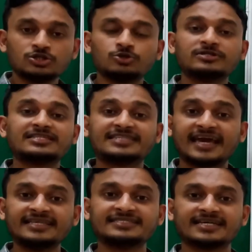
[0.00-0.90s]
to the
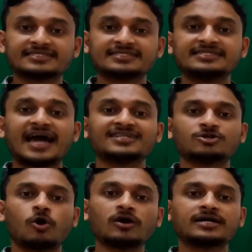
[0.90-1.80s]
changes that
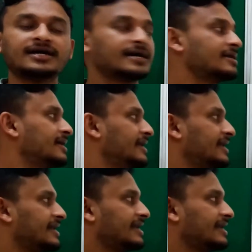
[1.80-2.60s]
occur